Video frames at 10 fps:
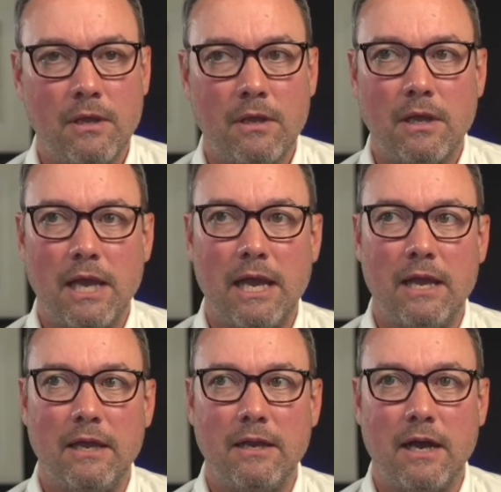
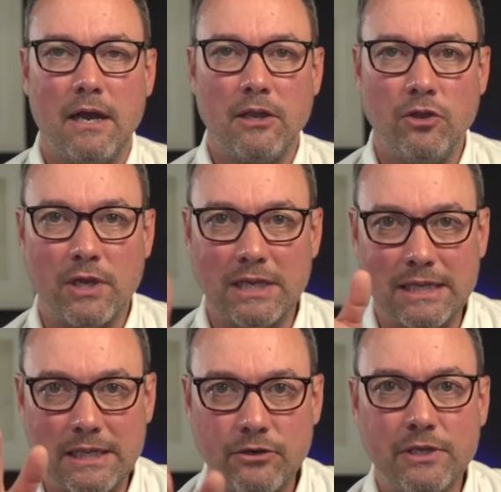And you can
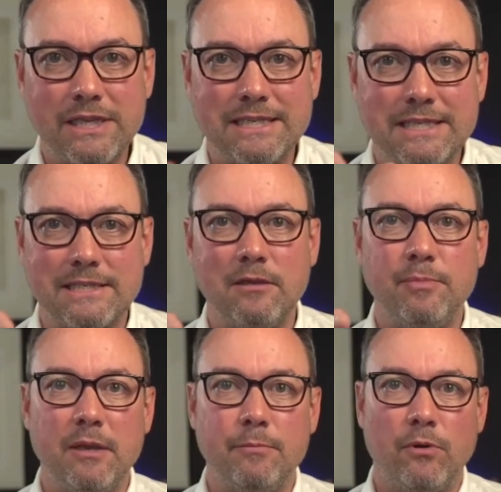literally see
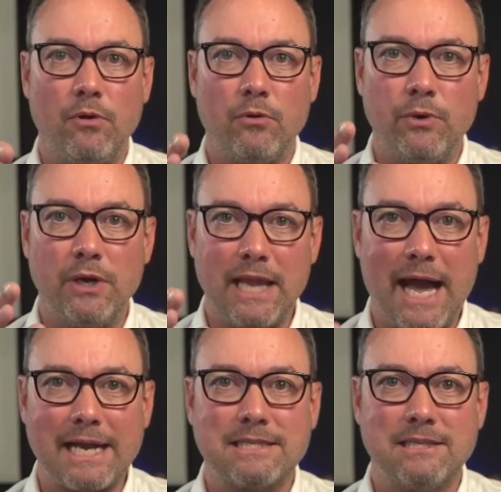people
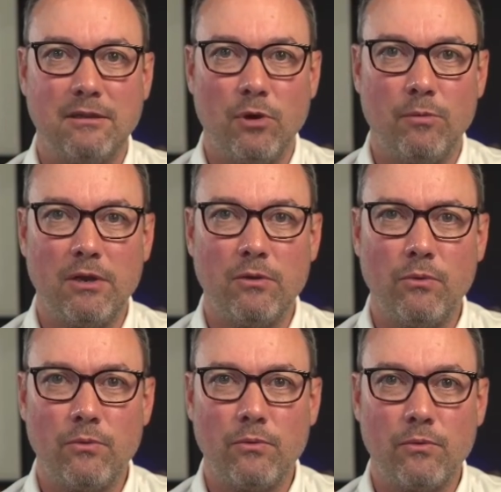relax in the moment.
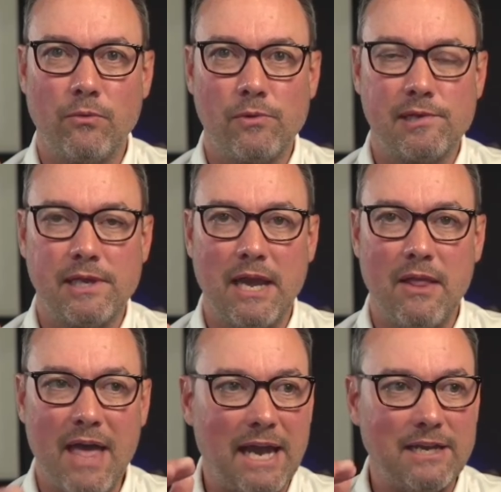And
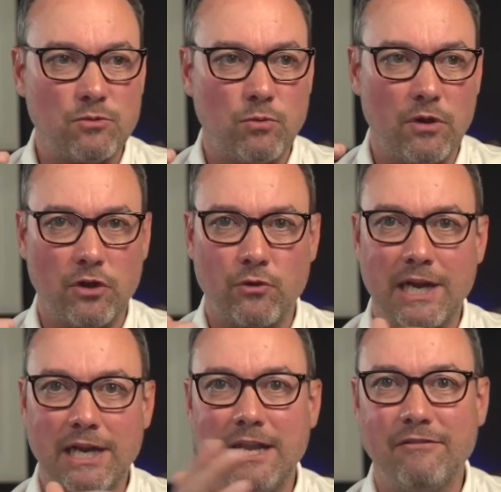that is one of the great
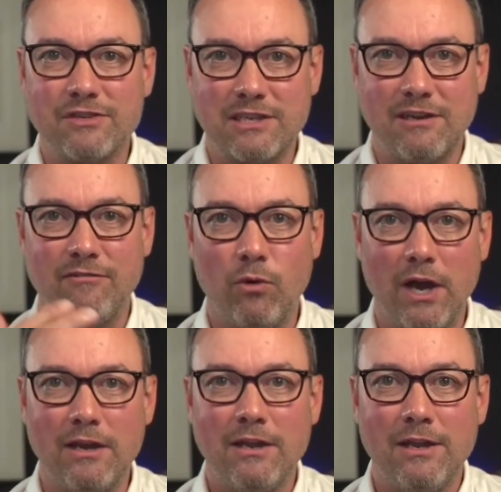gifts of
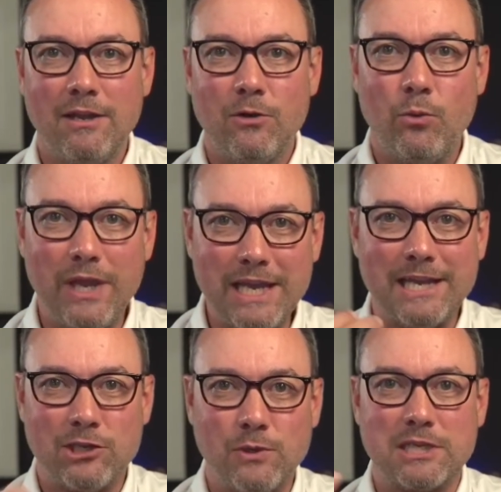what we get
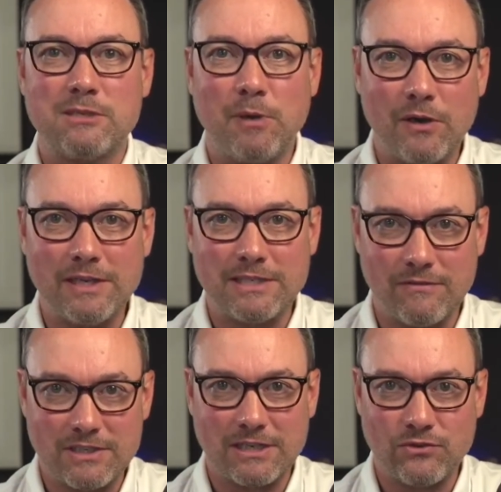to experience every
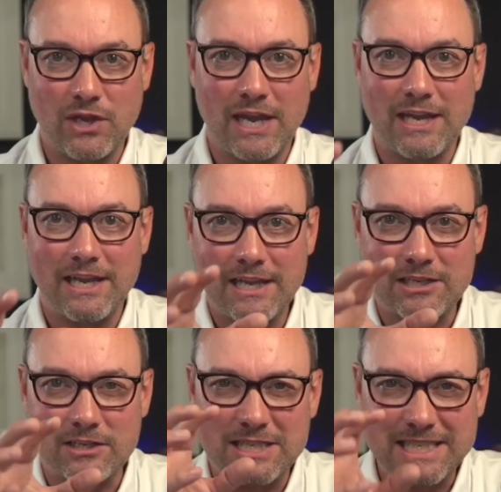single day is
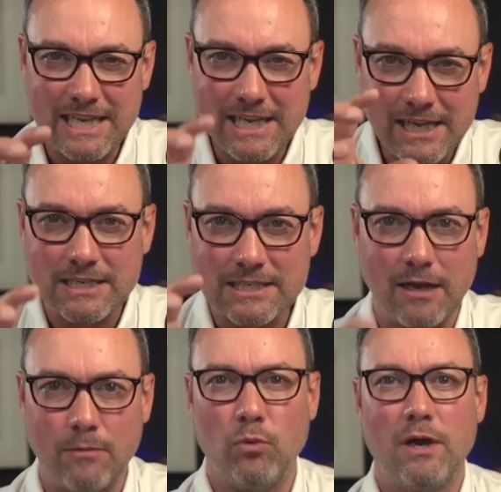seeing
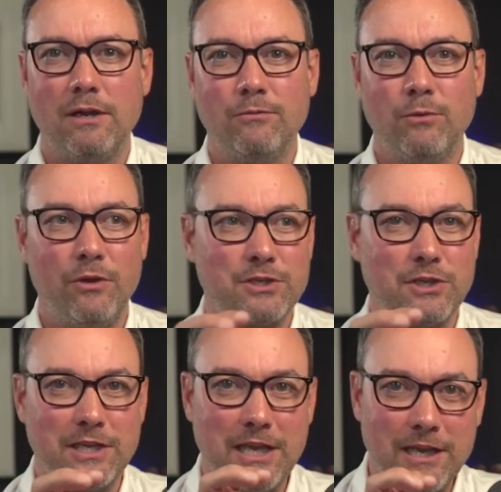someone, whether it's
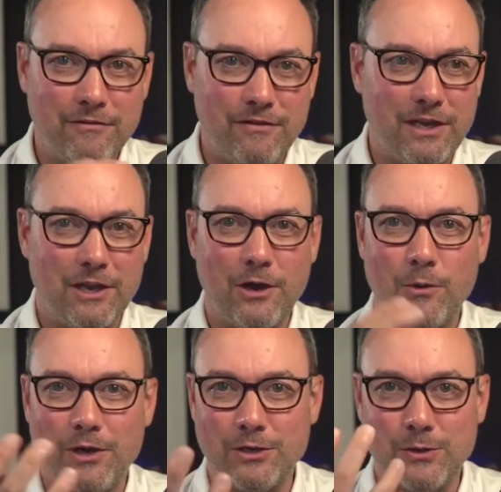in a video and
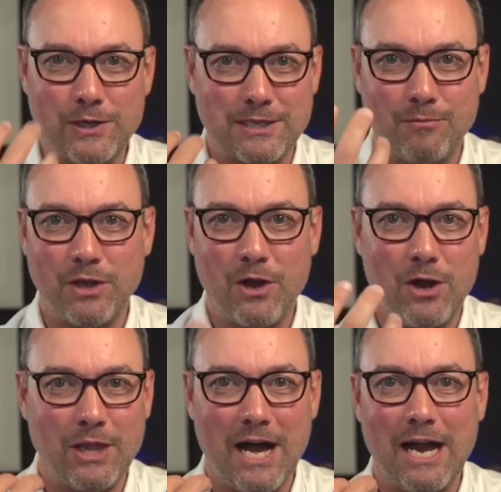you're doing something
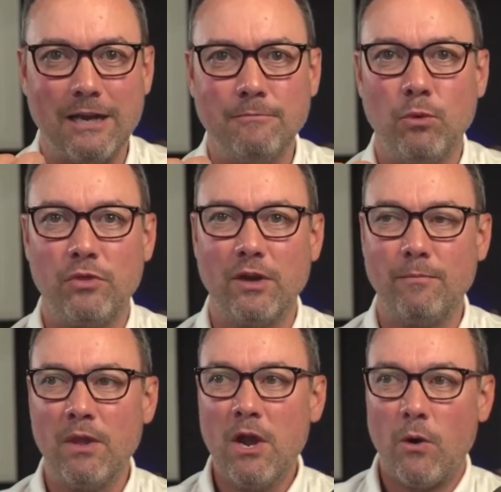online with them,
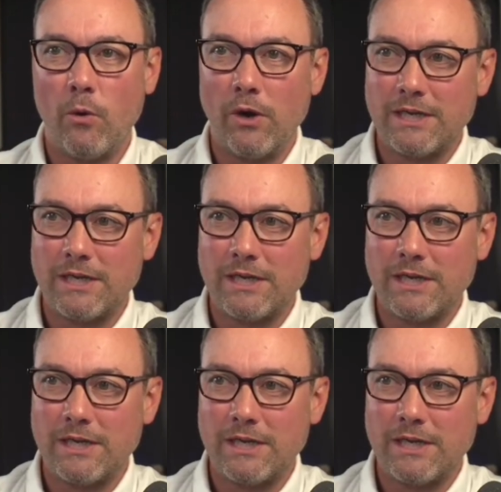or it's